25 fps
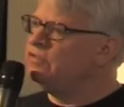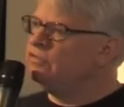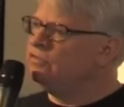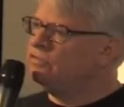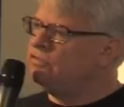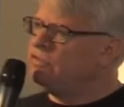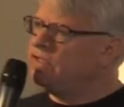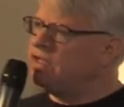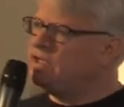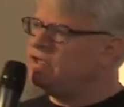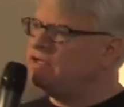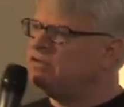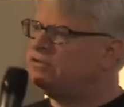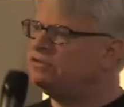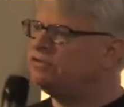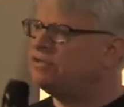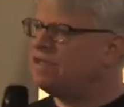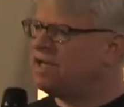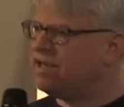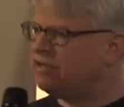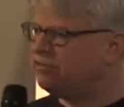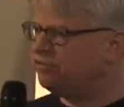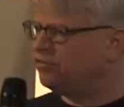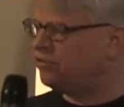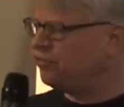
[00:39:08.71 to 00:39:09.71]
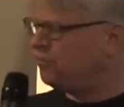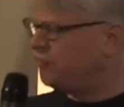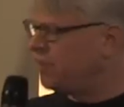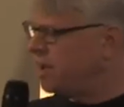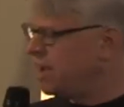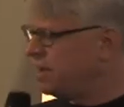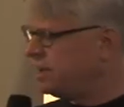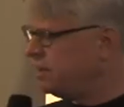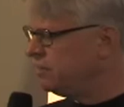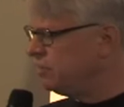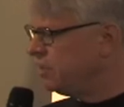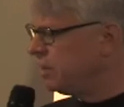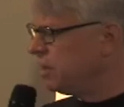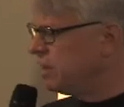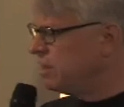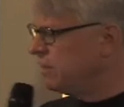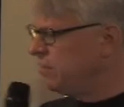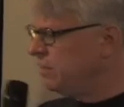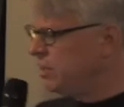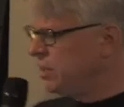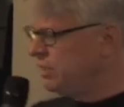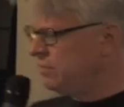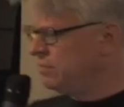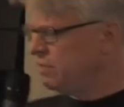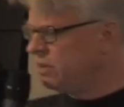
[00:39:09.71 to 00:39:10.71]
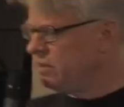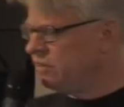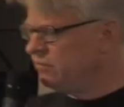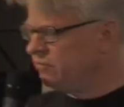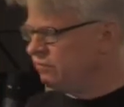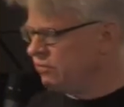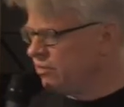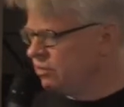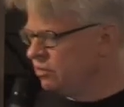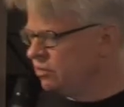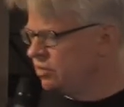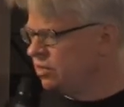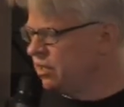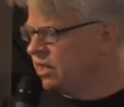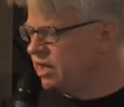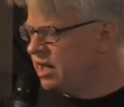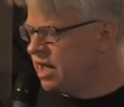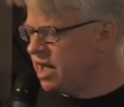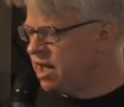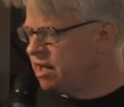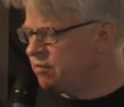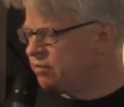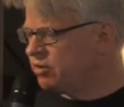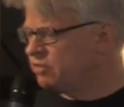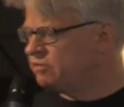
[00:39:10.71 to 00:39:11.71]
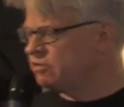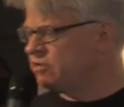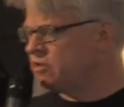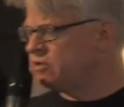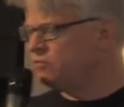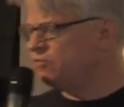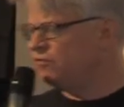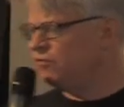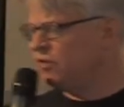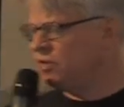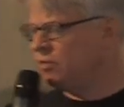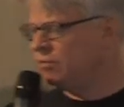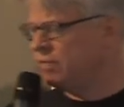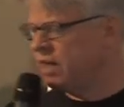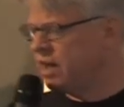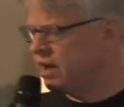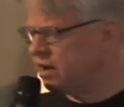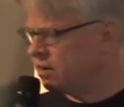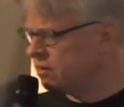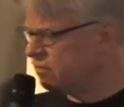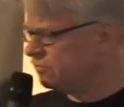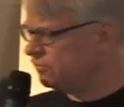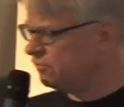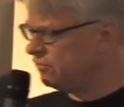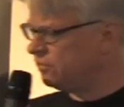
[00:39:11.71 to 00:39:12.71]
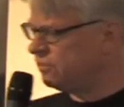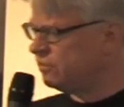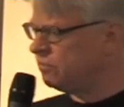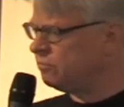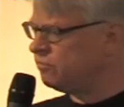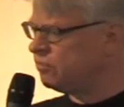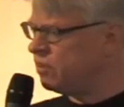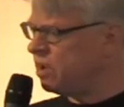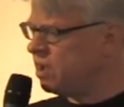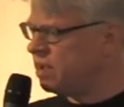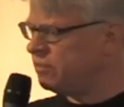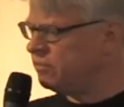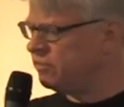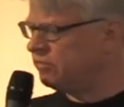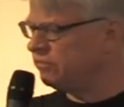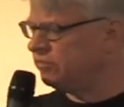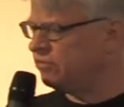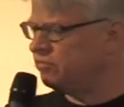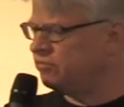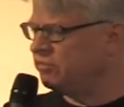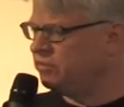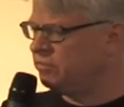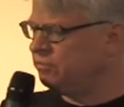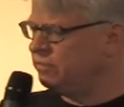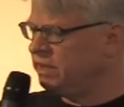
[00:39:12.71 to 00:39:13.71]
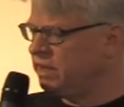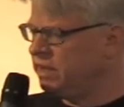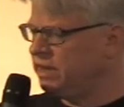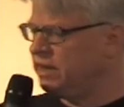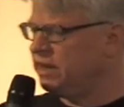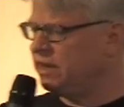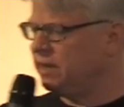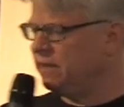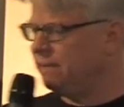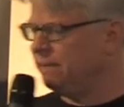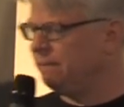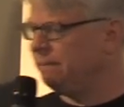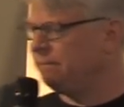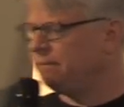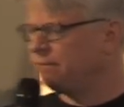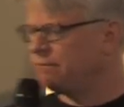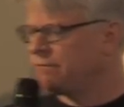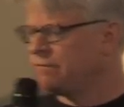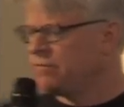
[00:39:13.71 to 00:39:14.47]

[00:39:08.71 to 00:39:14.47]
These testify to the commitment of early amateur filmmakers and the promise of the medium.